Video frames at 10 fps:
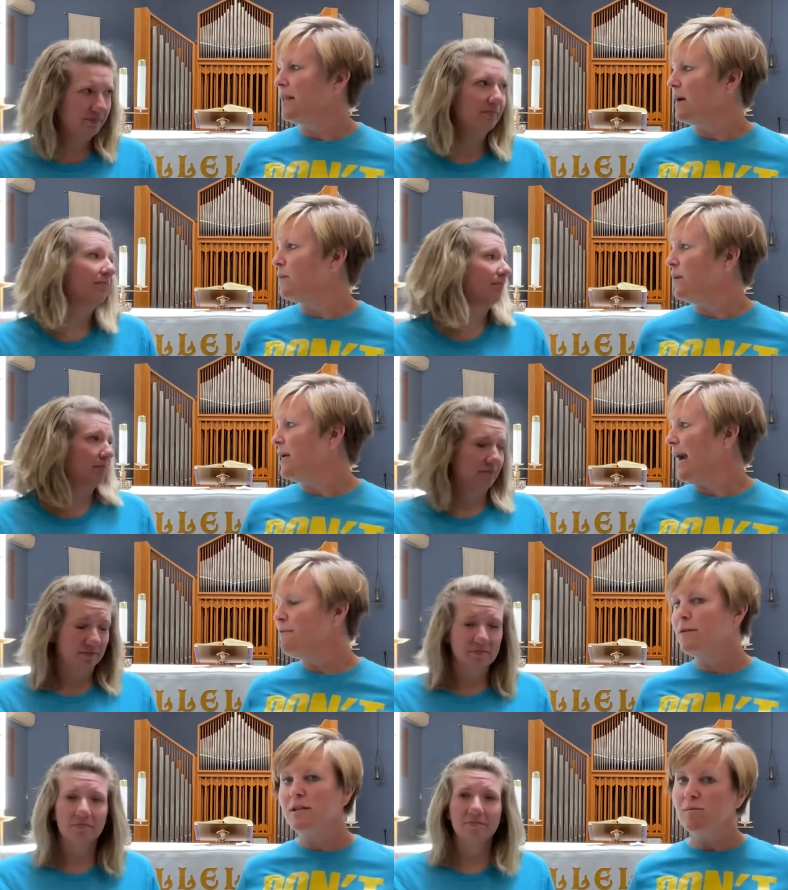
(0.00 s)
Speaker 1: that we have
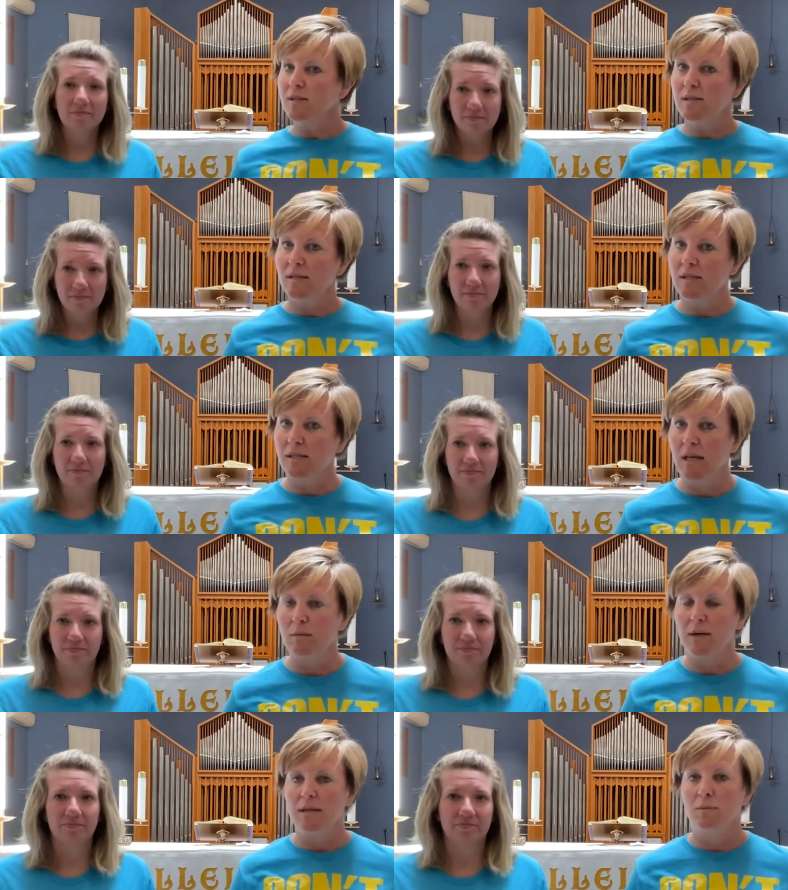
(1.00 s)
Christmas mm -hmm. is to mm-hmm.
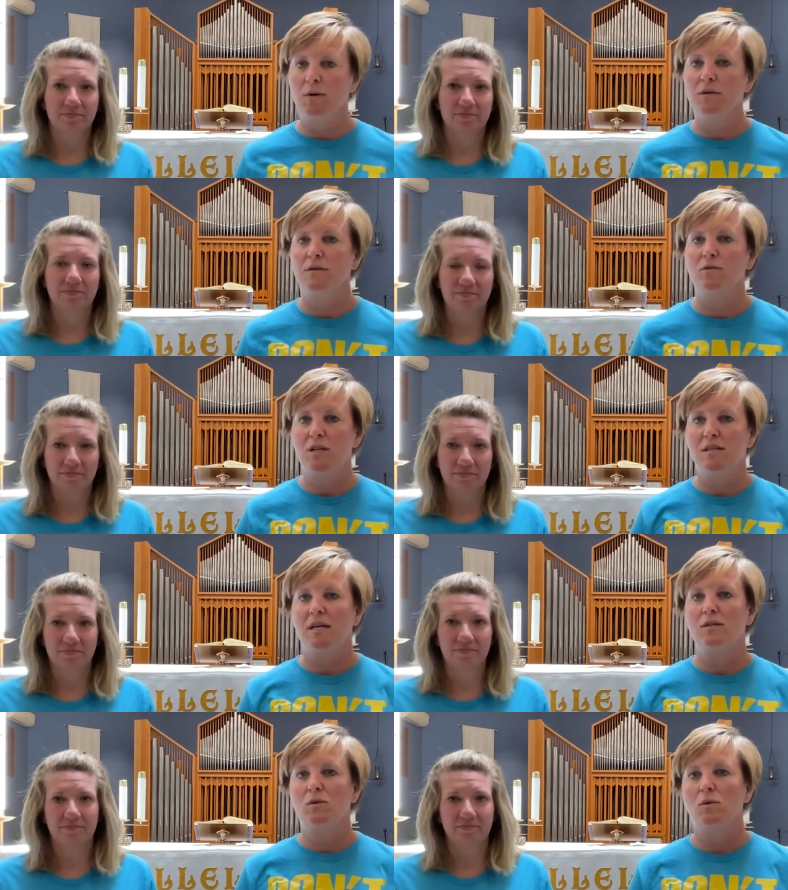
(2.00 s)
celebrate the birth of Jesus
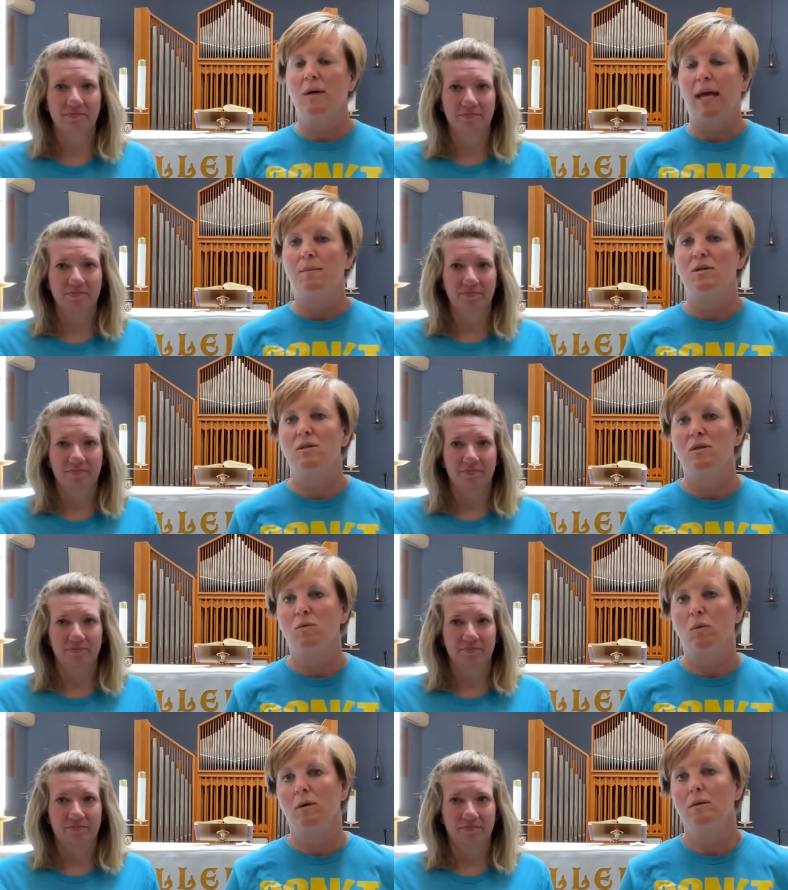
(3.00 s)
who came into this
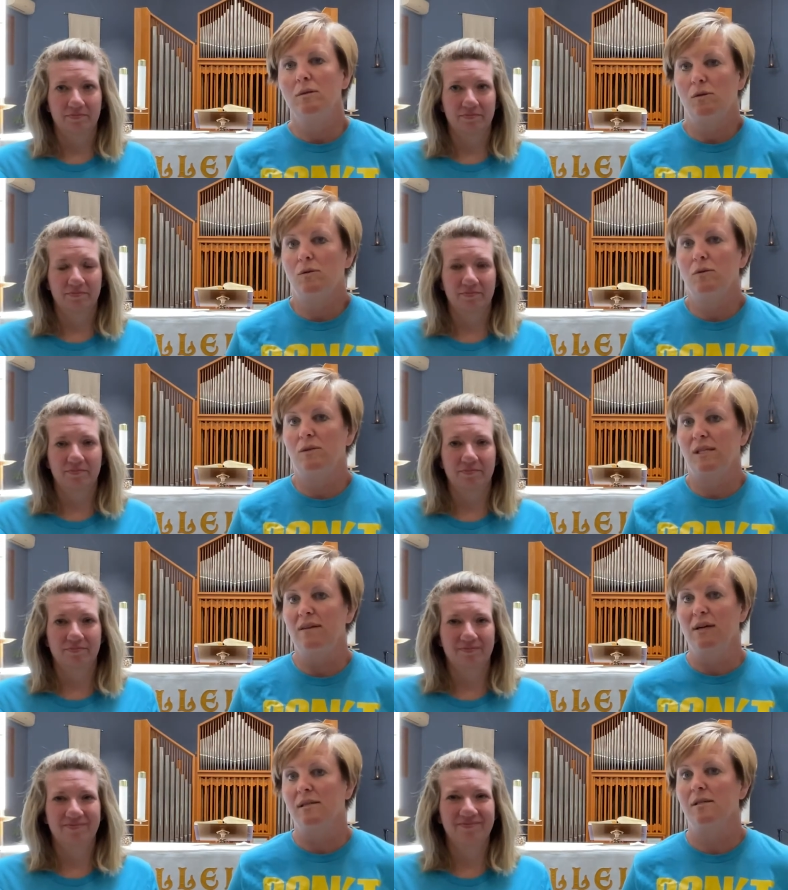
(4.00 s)
world to save
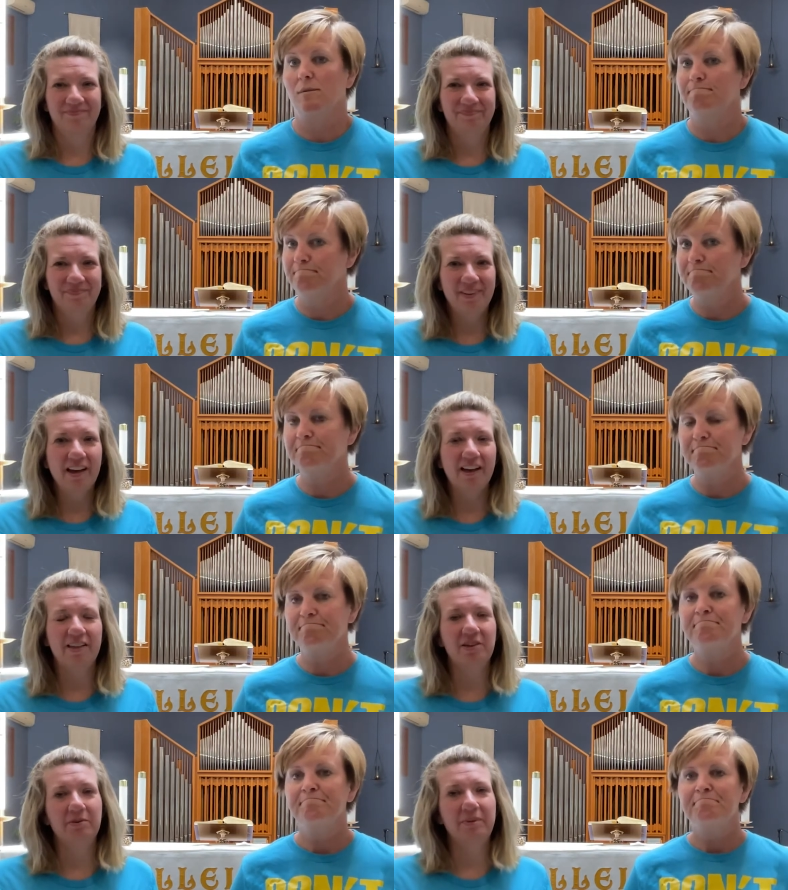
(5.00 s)
us.
Speaker 2: Yeah, and
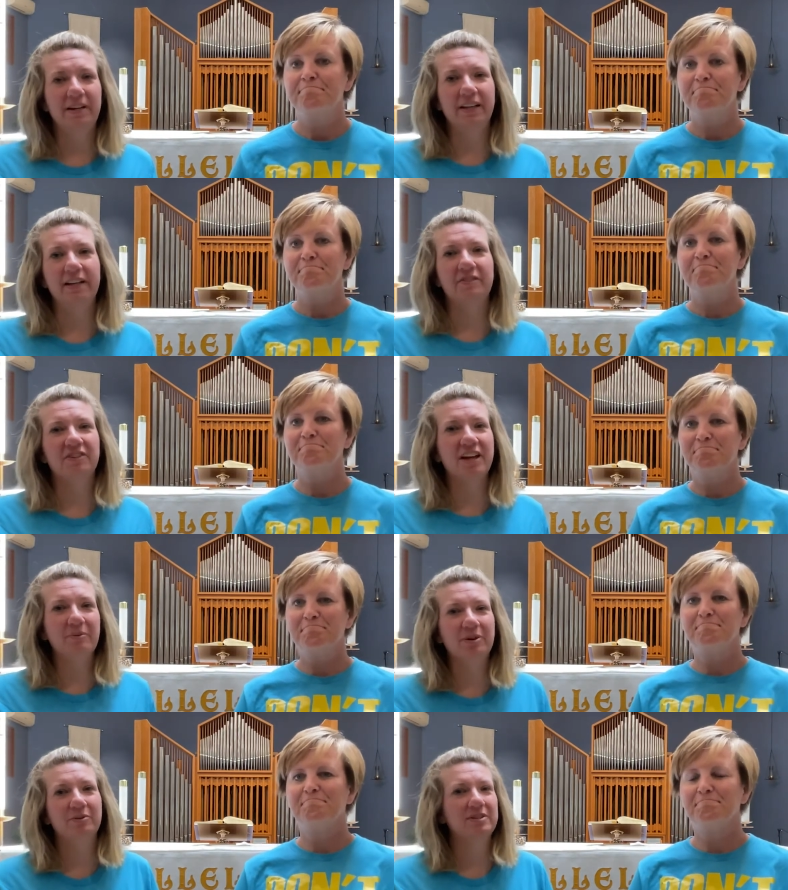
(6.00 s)
then immediately after that, we
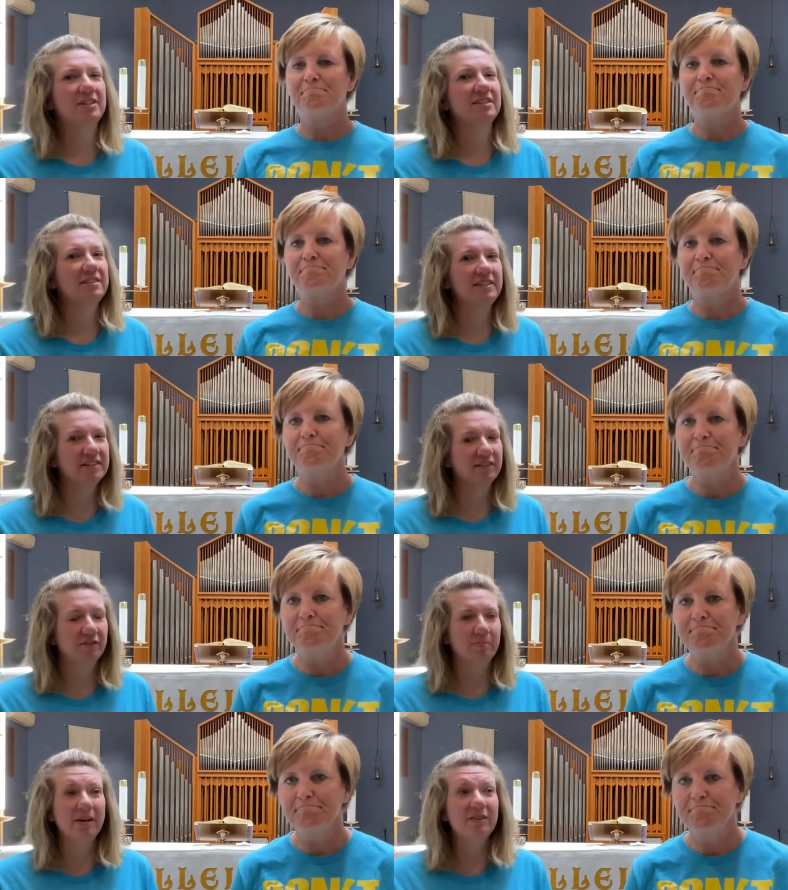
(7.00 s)
go into the season of
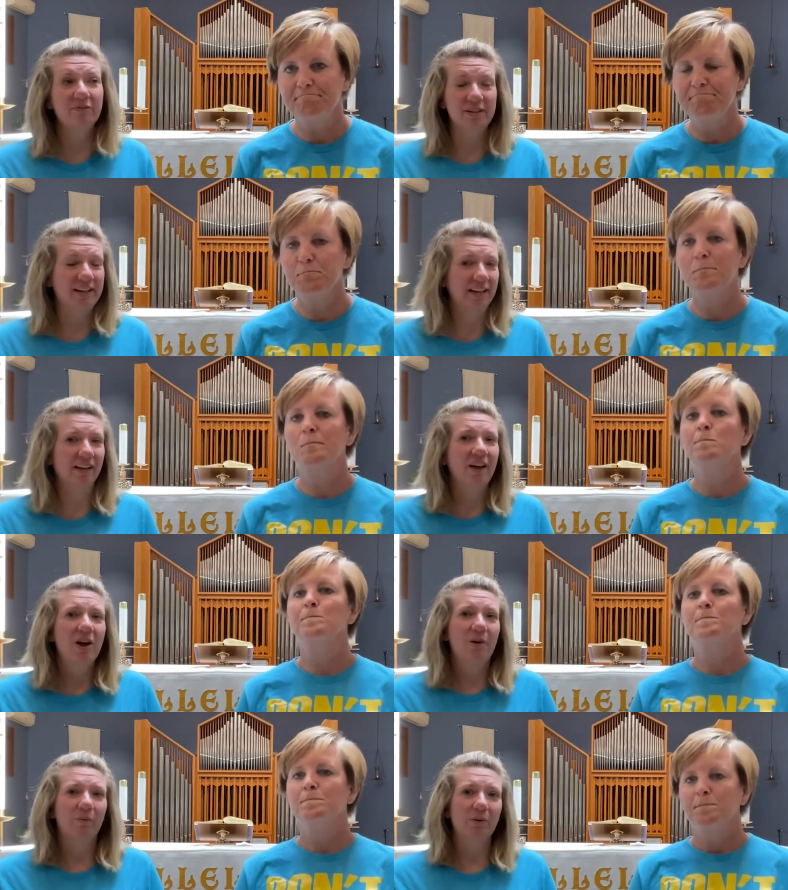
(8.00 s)
Epiphany,
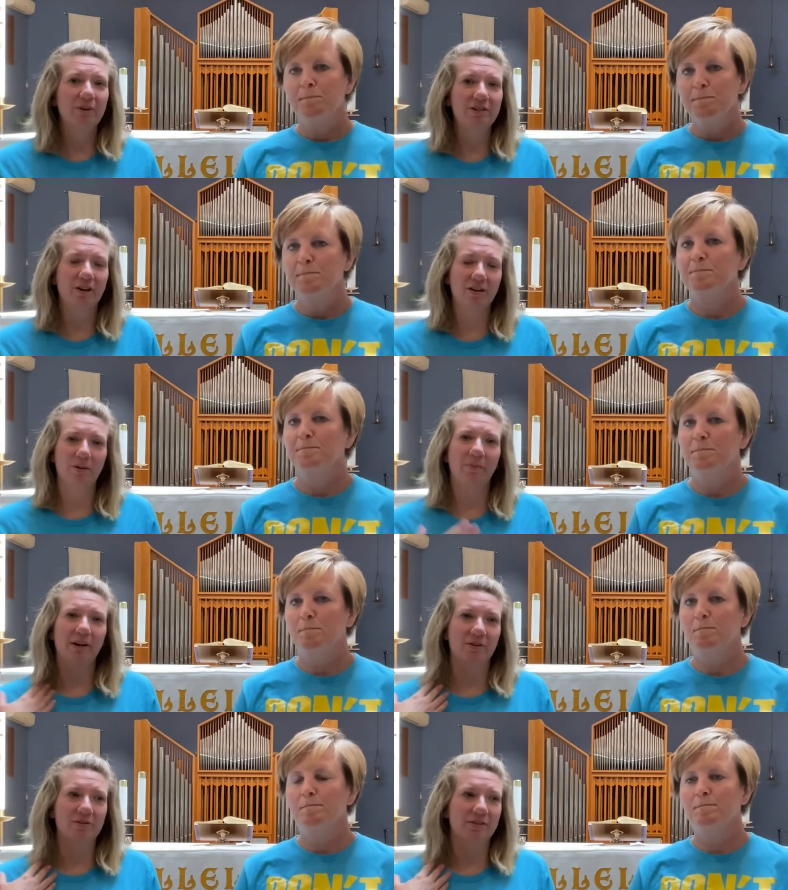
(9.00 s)
where we talk
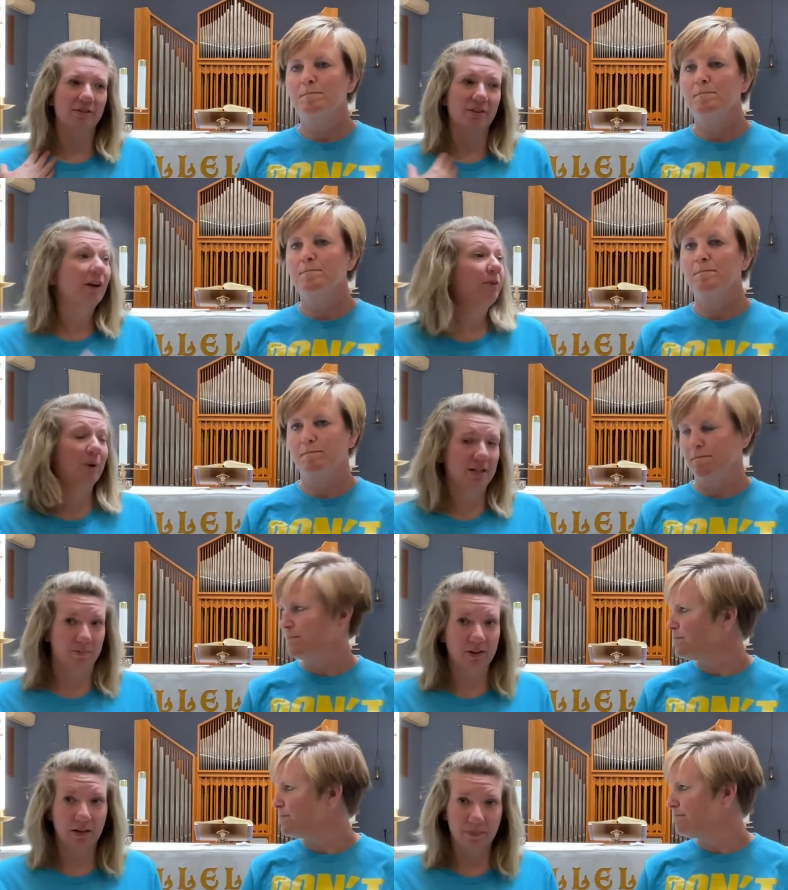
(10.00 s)
about the wise
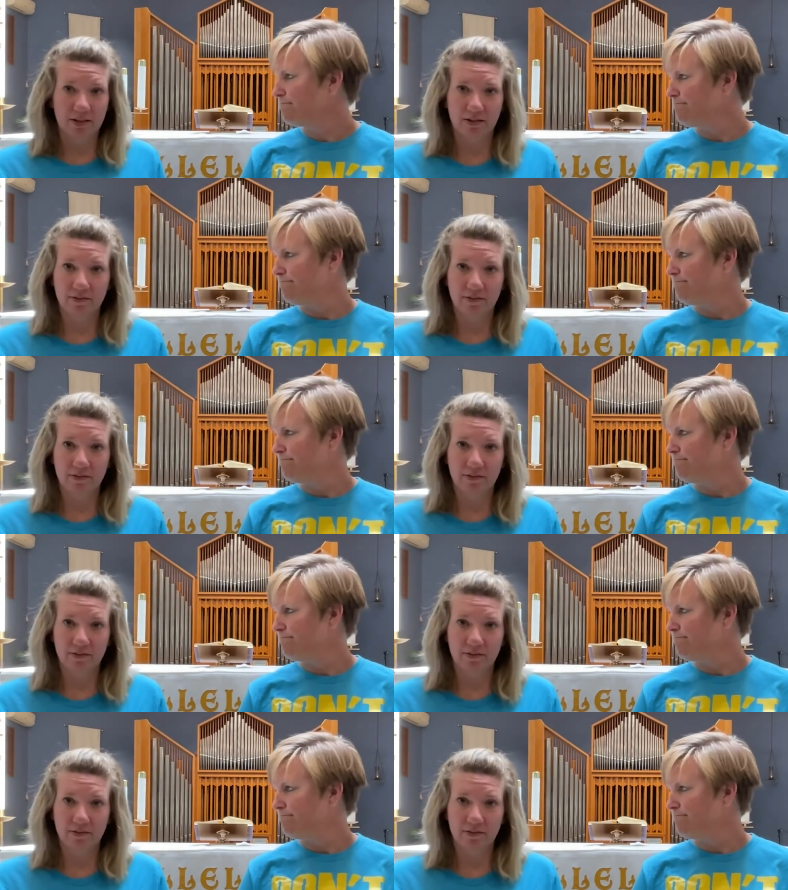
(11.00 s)
men coming to